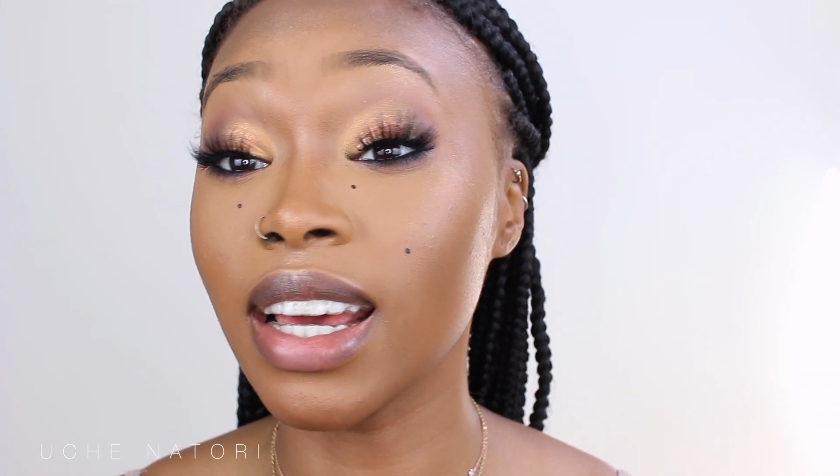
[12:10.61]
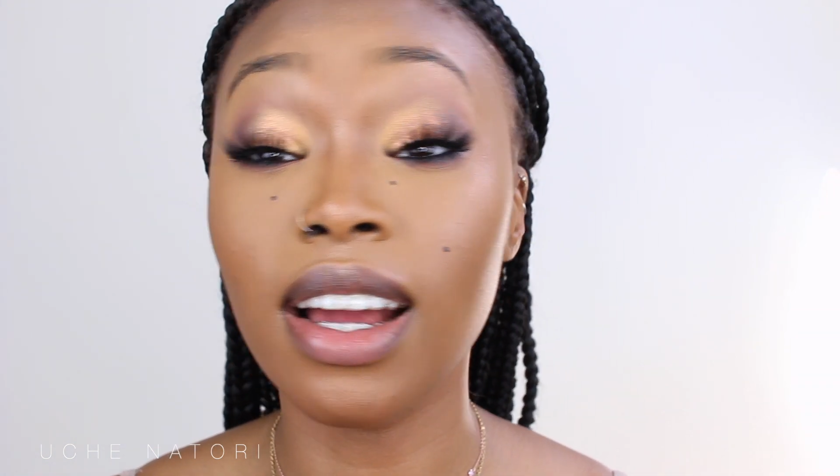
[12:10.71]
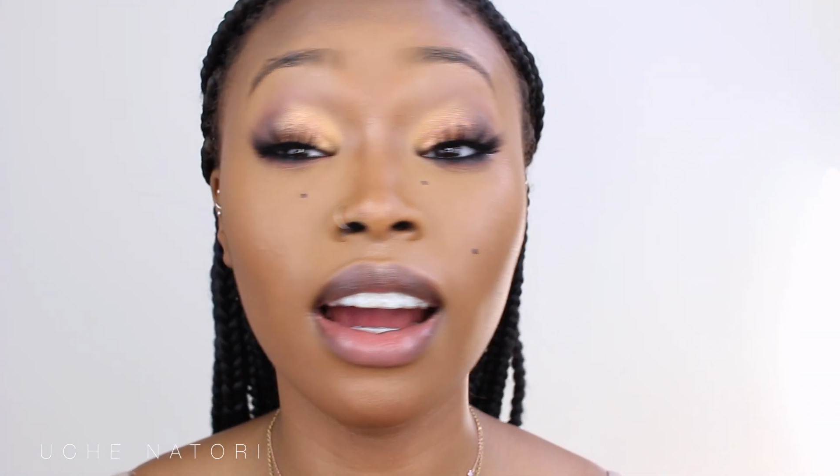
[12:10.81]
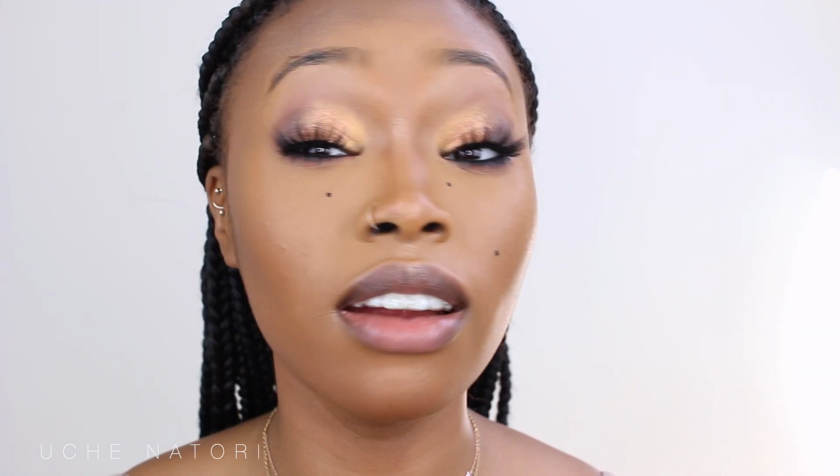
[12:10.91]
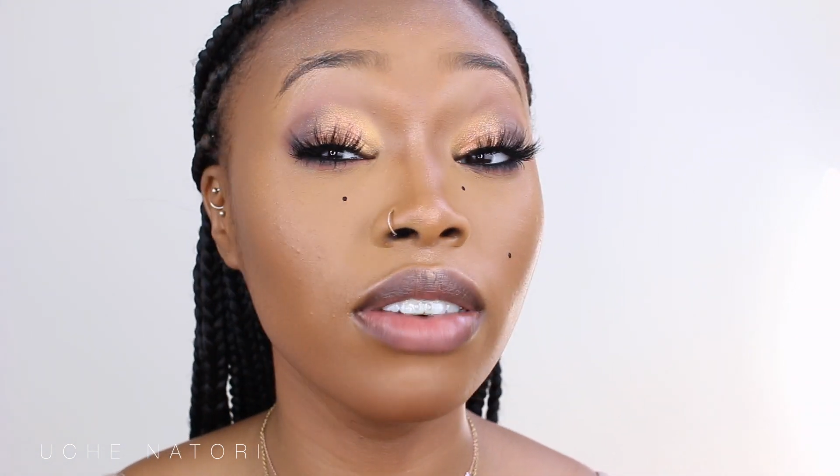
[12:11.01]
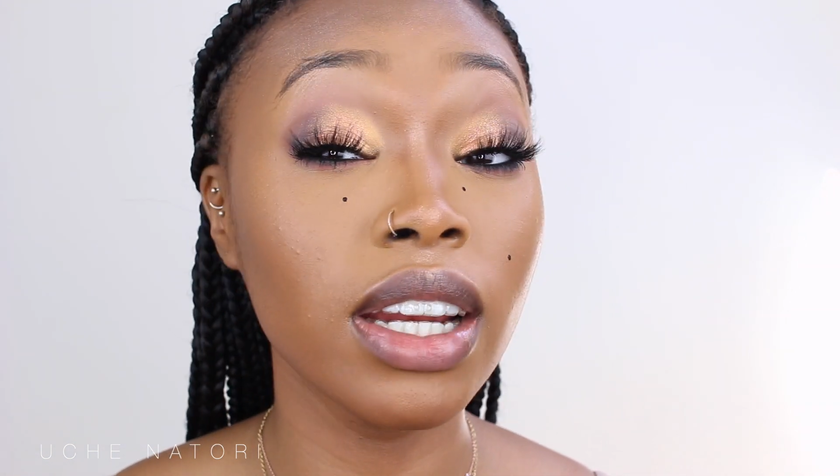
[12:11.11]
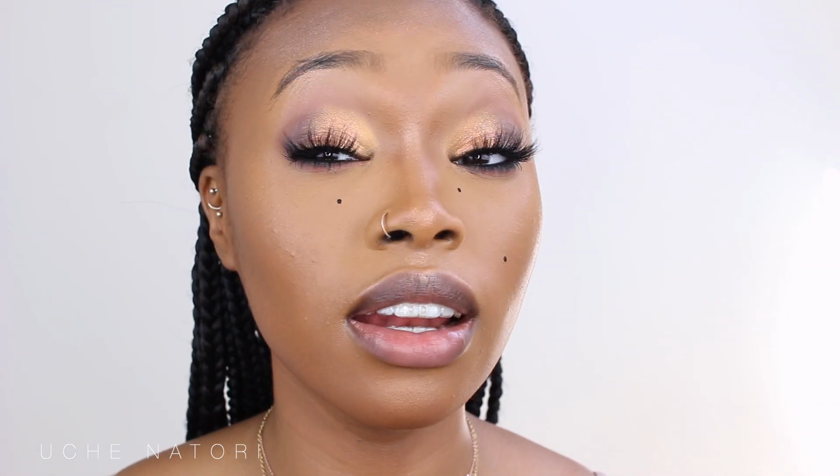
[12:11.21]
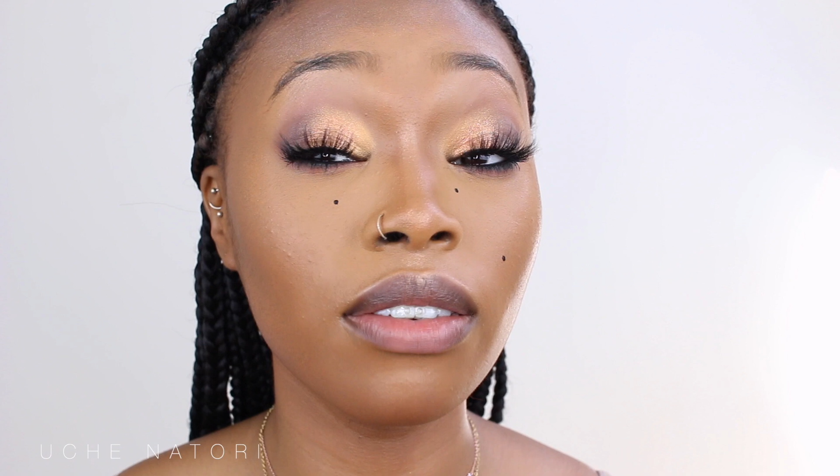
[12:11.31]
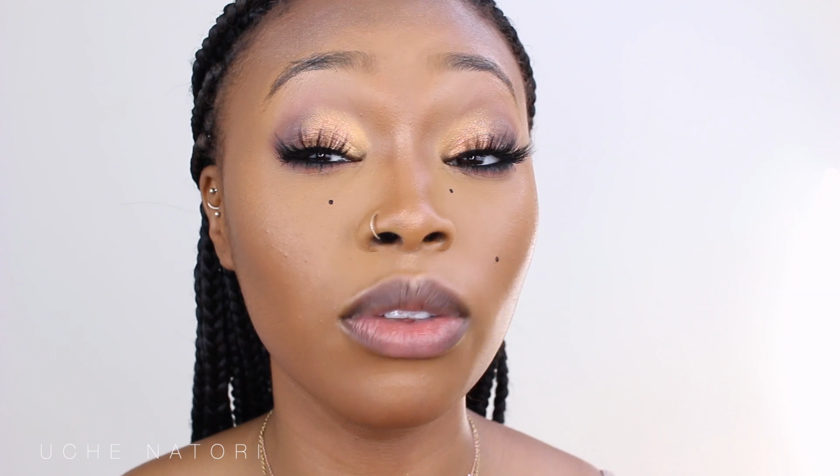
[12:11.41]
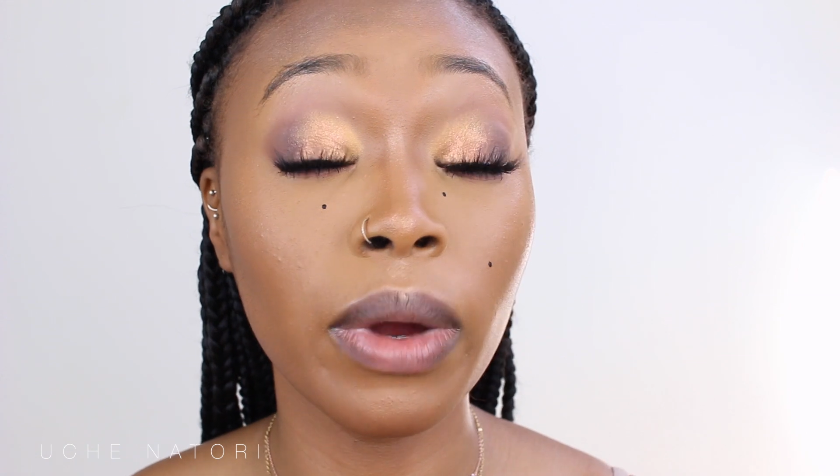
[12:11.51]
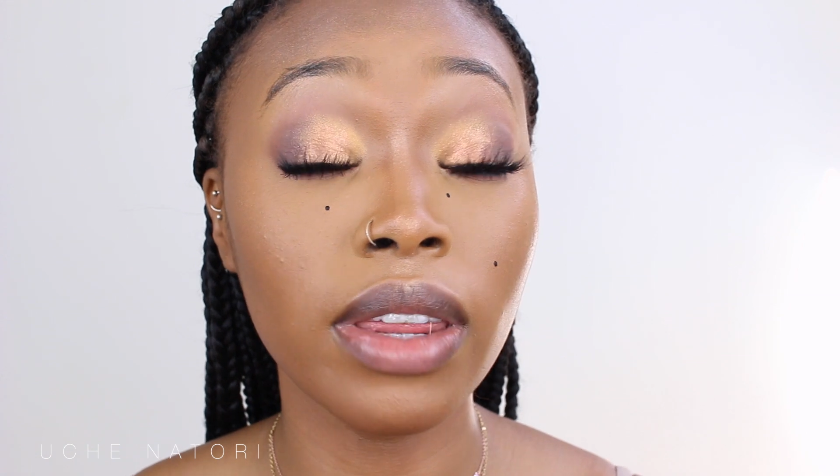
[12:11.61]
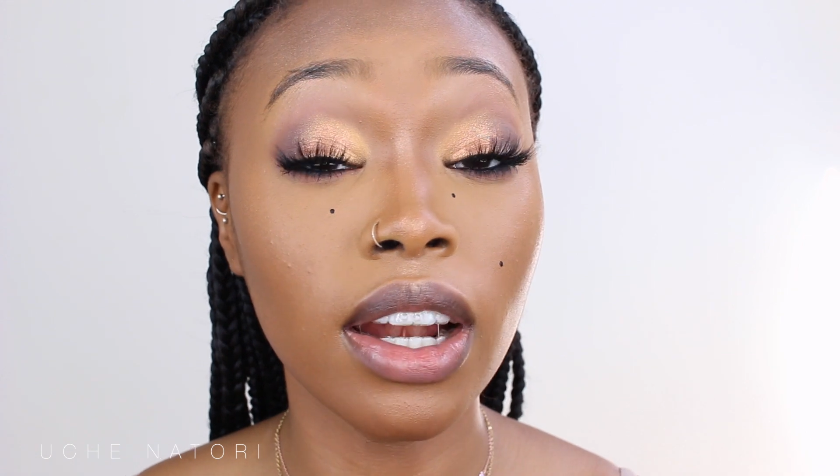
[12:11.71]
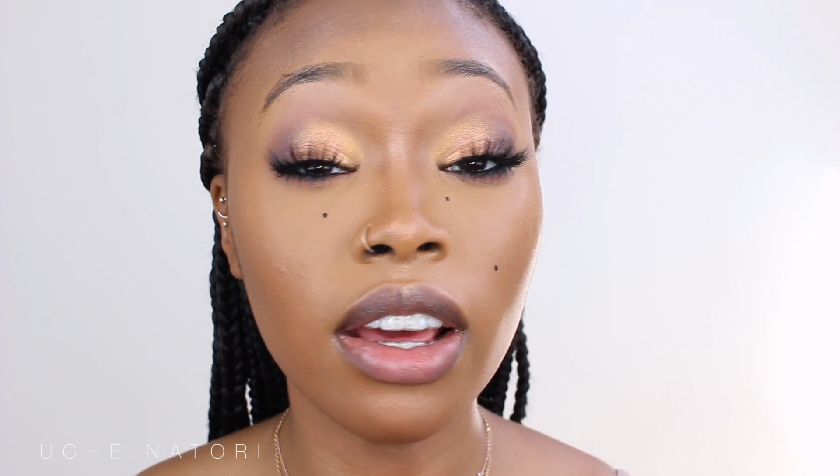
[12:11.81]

Like, I really love the way that